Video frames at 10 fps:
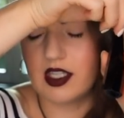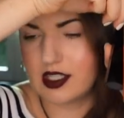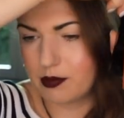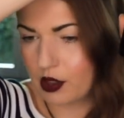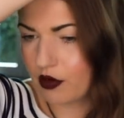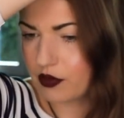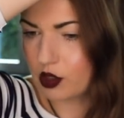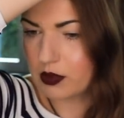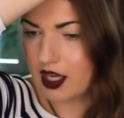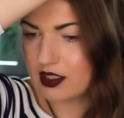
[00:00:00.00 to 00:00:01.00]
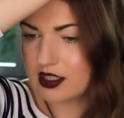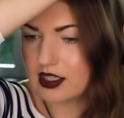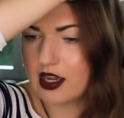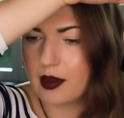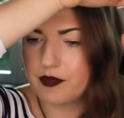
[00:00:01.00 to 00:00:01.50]
this perfume. Can you
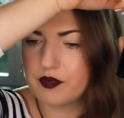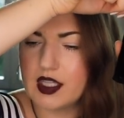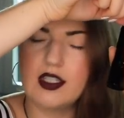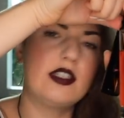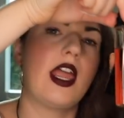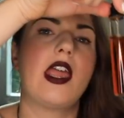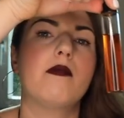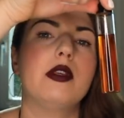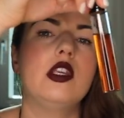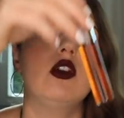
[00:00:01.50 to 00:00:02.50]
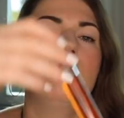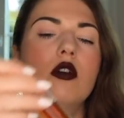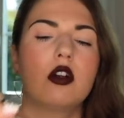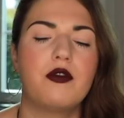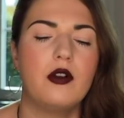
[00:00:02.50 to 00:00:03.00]
see it? This is a
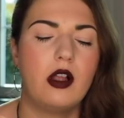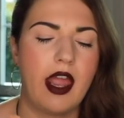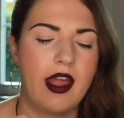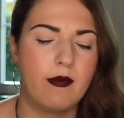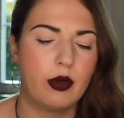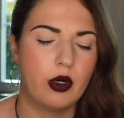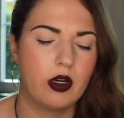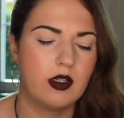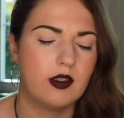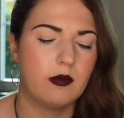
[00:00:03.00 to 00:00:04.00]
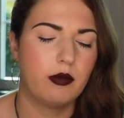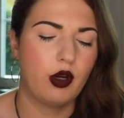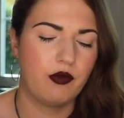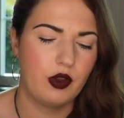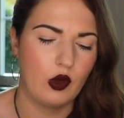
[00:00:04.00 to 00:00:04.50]
beautiful amber
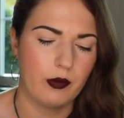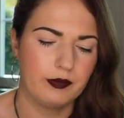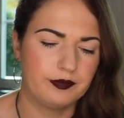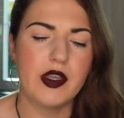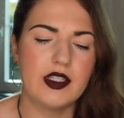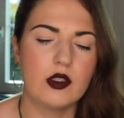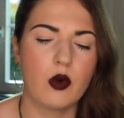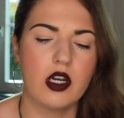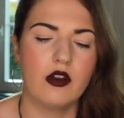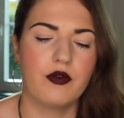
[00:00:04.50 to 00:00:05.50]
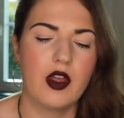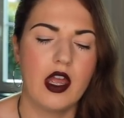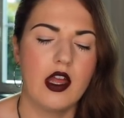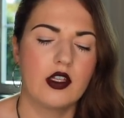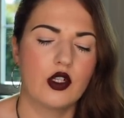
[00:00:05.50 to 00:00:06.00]
perfume. This is one of
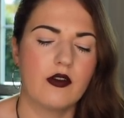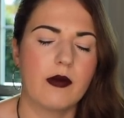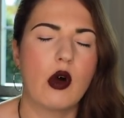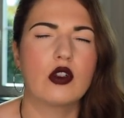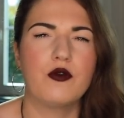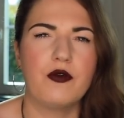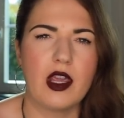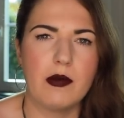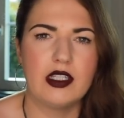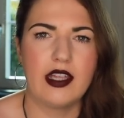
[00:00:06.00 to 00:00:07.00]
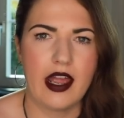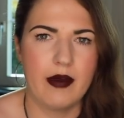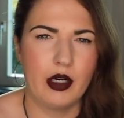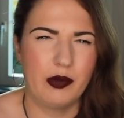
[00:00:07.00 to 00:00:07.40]
sort of the most famous amber